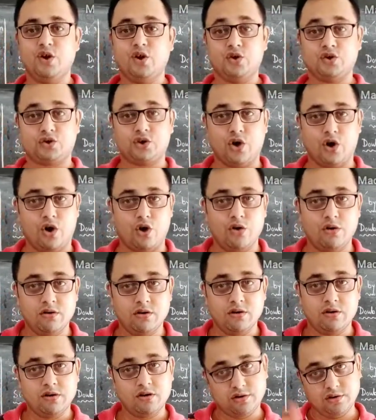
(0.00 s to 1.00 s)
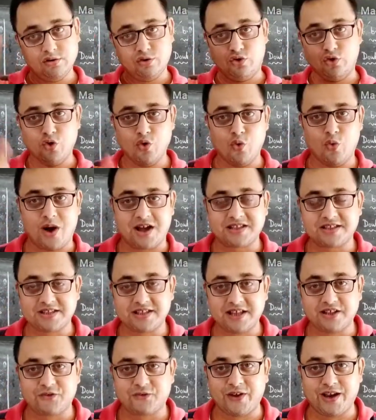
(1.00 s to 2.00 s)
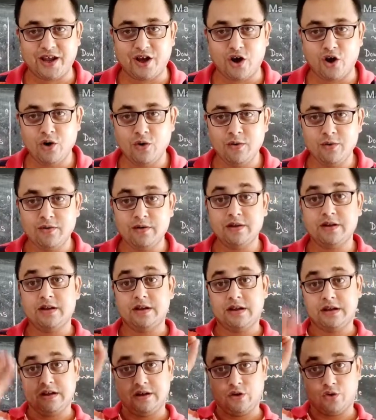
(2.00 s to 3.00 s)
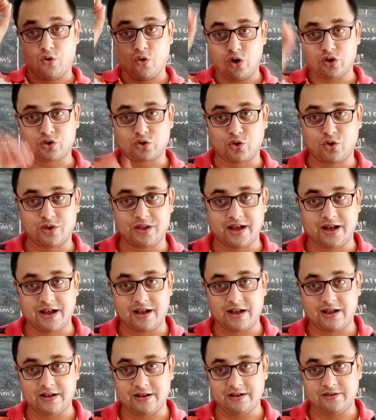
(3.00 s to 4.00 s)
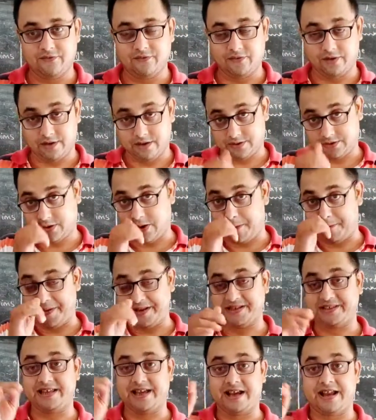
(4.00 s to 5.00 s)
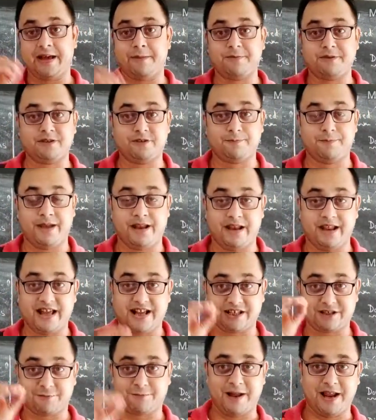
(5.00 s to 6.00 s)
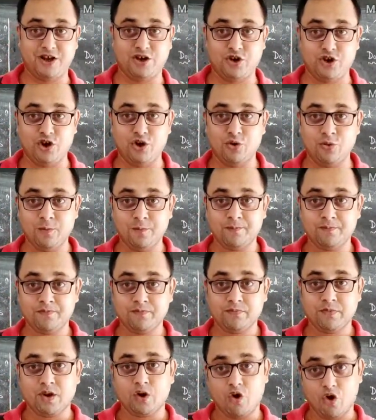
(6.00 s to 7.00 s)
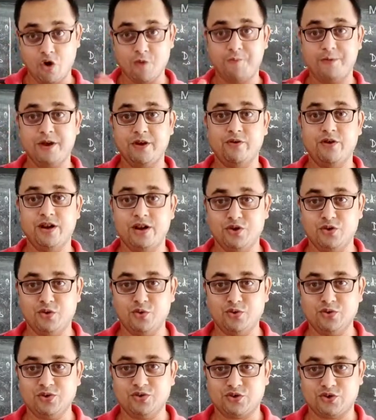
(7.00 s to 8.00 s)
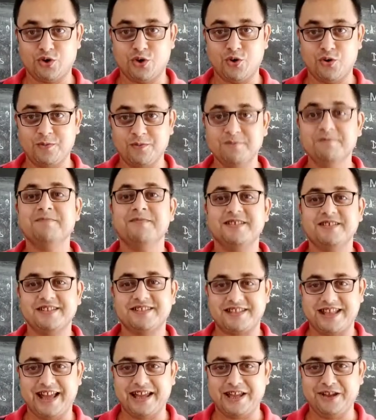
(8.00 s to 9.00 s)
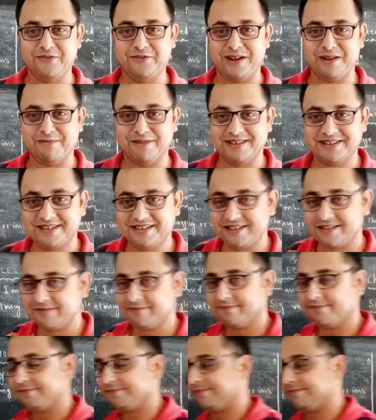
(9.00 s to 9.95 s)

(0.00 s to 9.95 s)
So do watch this video, go through the topics that have been explained to you. Hope you will do so. Thank you very much.